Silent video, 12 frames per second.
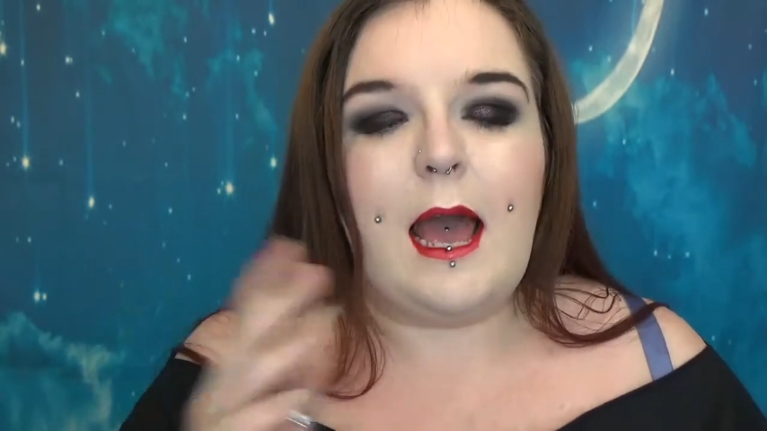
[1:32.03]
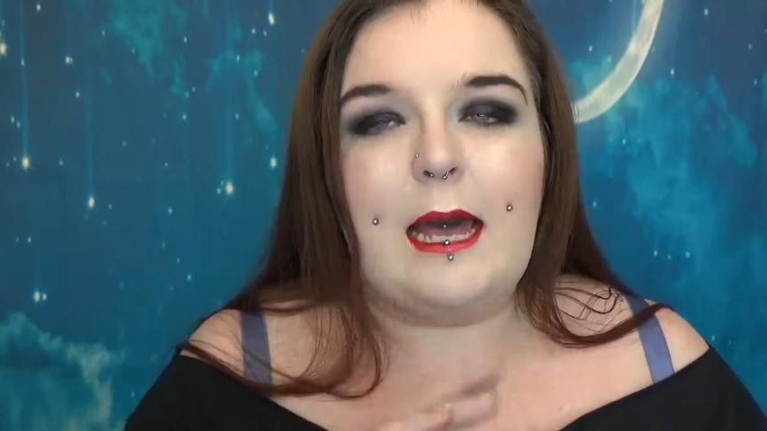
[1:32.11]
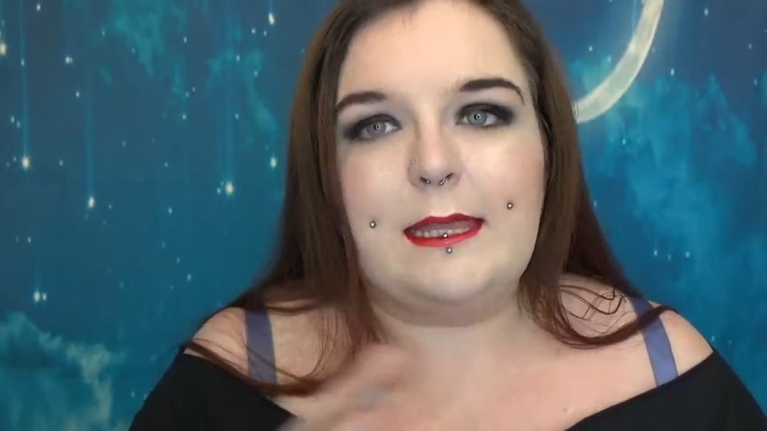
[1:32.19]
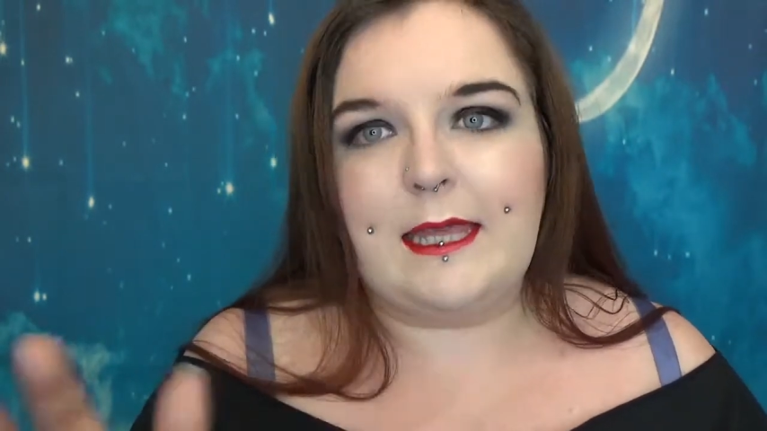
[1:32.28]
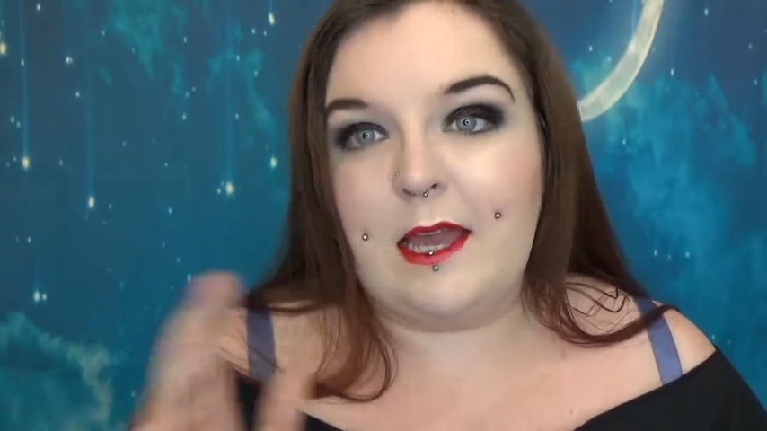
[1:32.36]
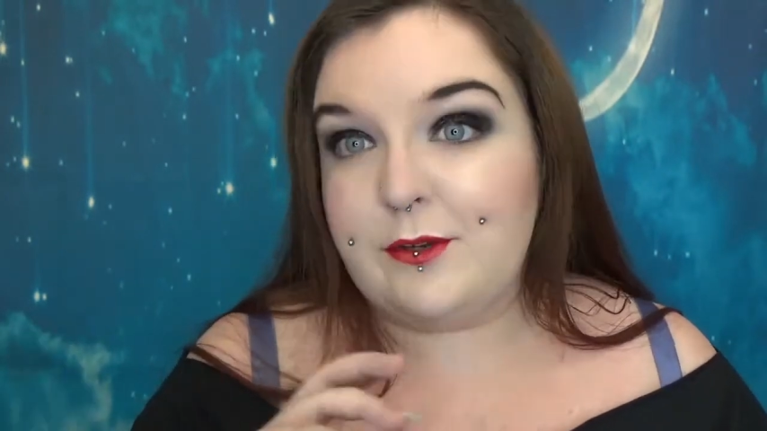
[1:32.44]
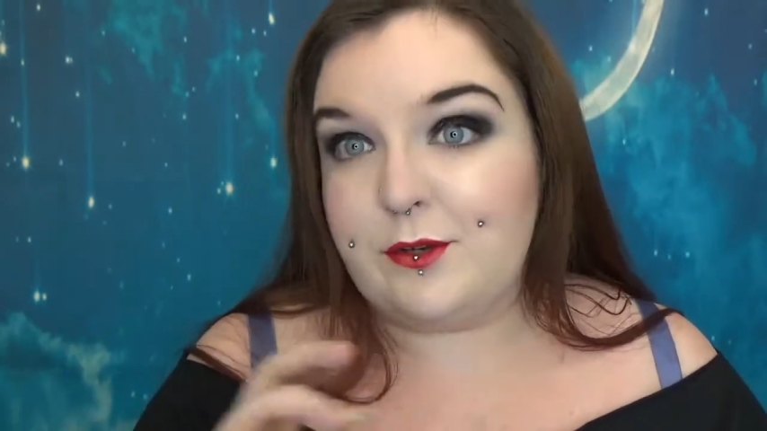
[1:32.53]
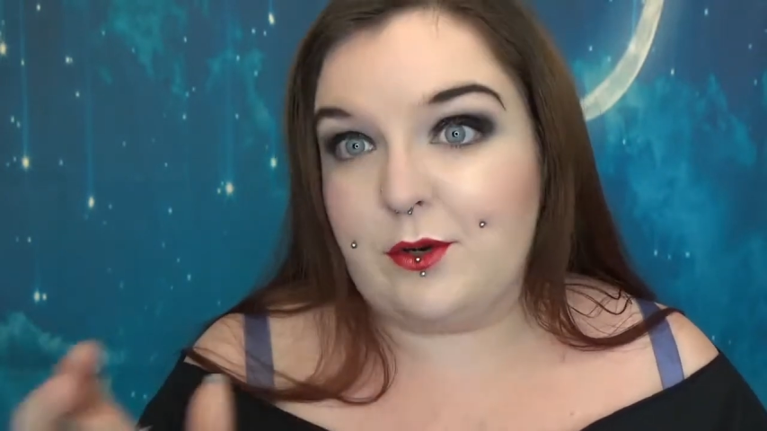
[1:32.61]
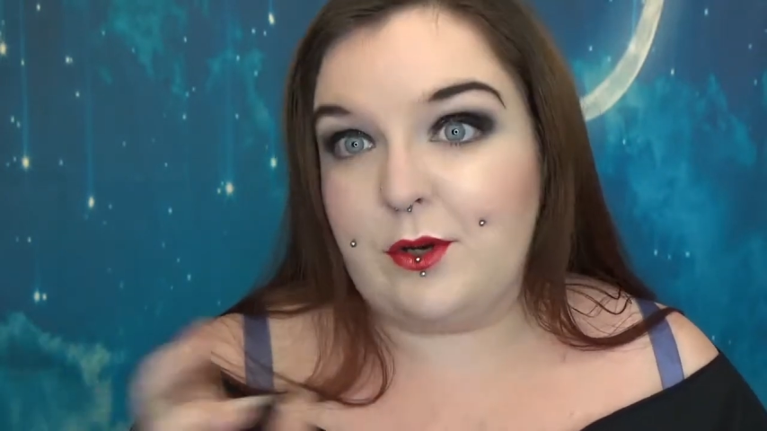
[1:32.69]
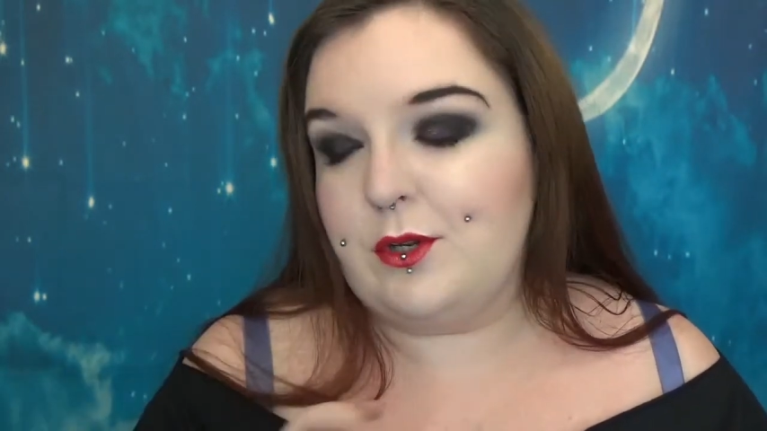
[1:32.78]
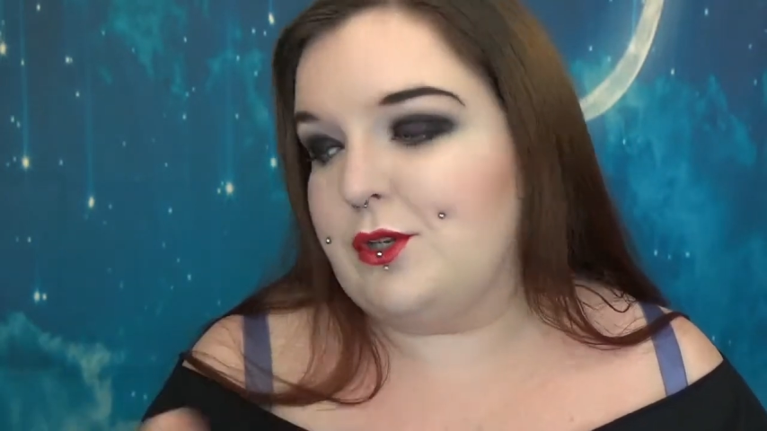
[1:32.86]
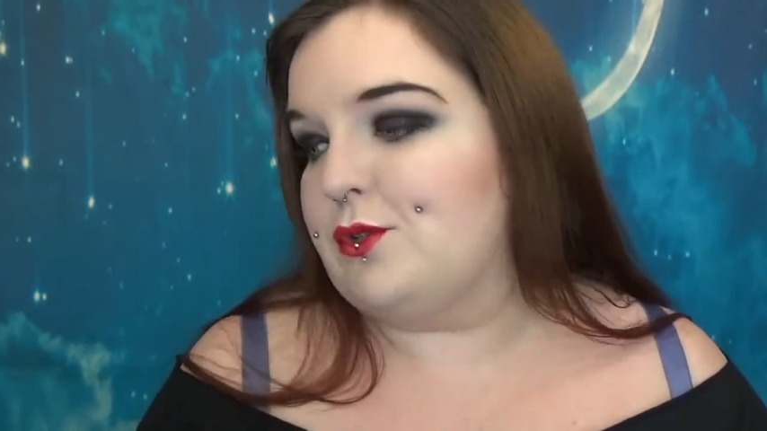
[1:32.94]
unless you're
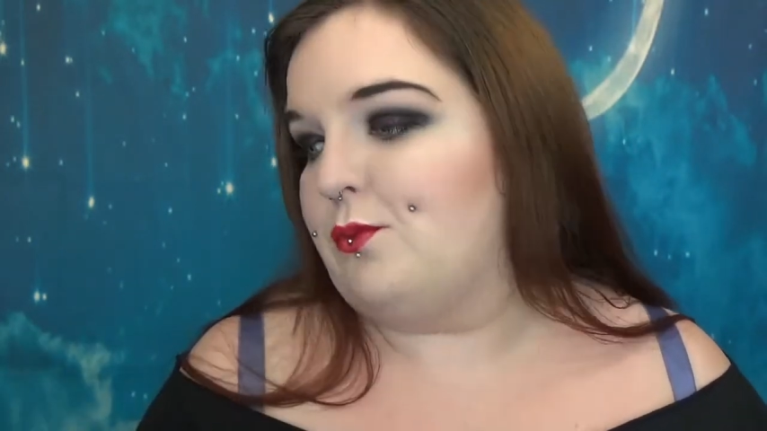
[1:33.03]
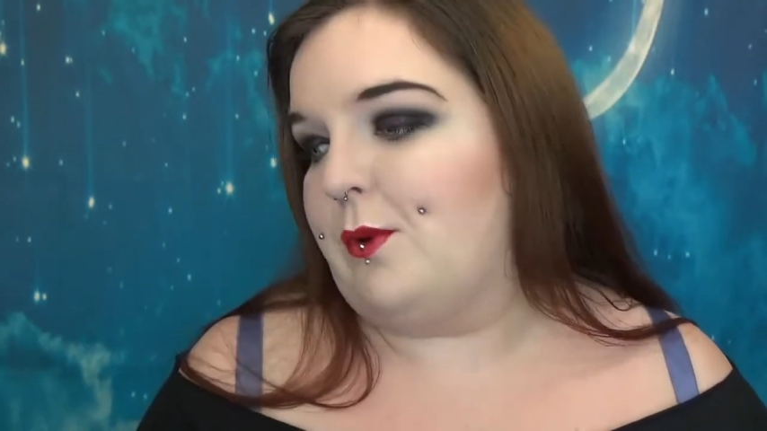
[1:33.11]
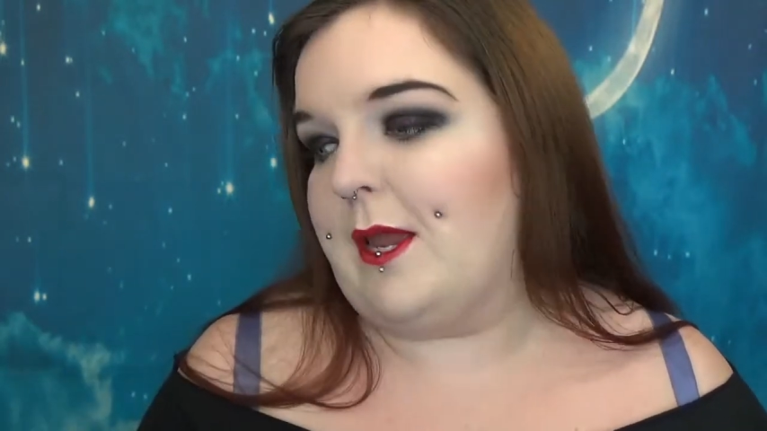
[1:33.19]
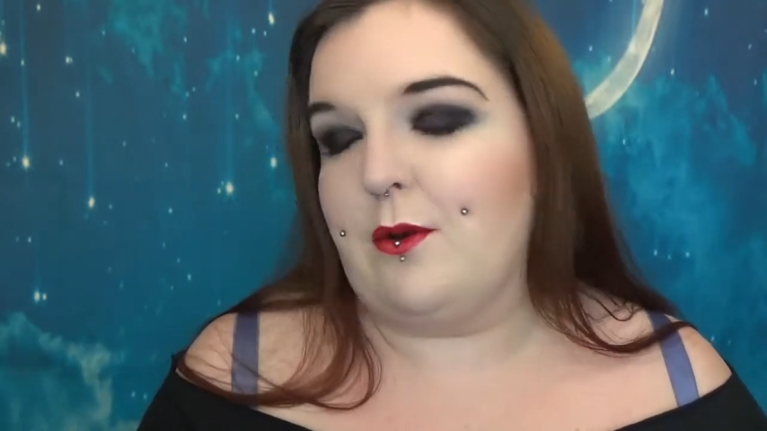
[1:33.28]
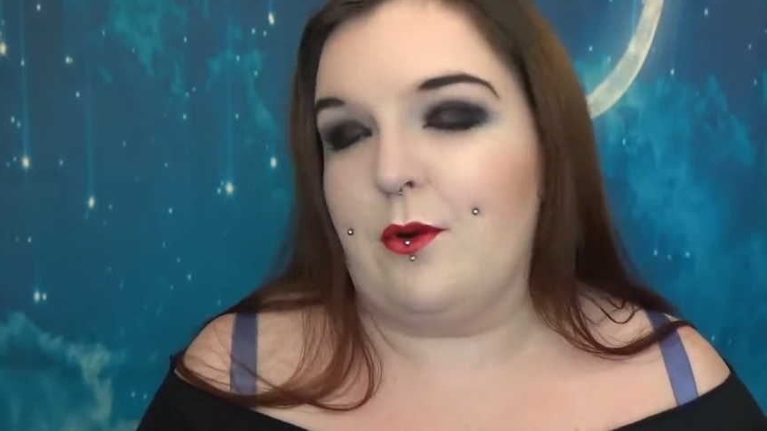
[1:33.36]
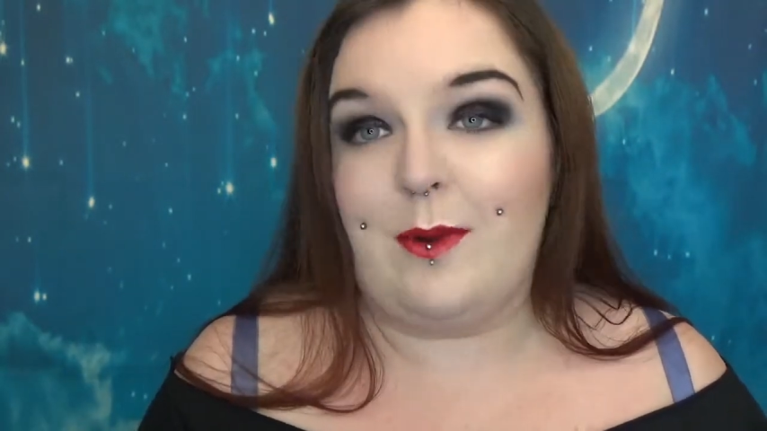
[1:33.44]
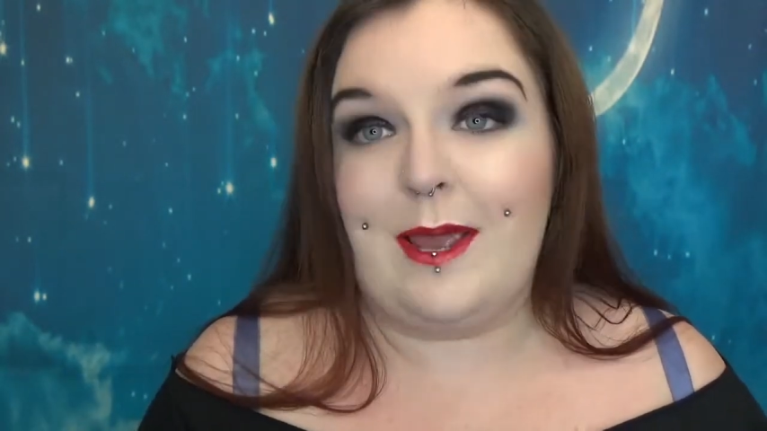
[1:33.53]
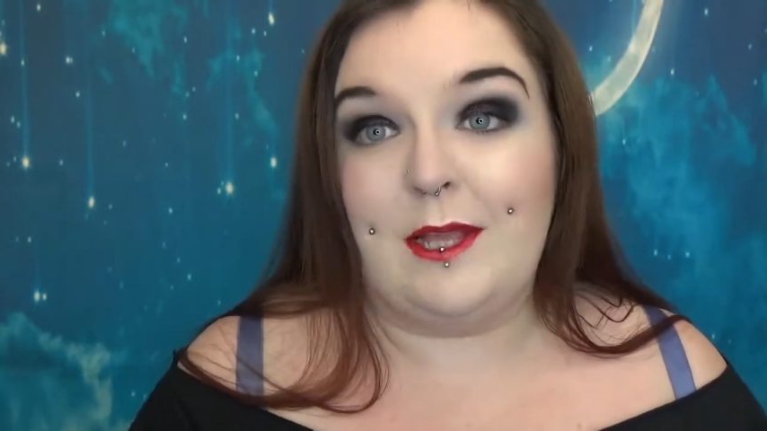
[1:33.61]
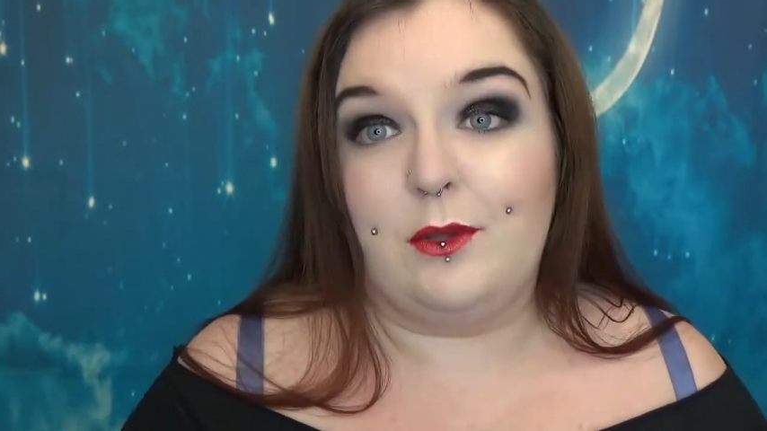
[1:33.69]
going to just wear away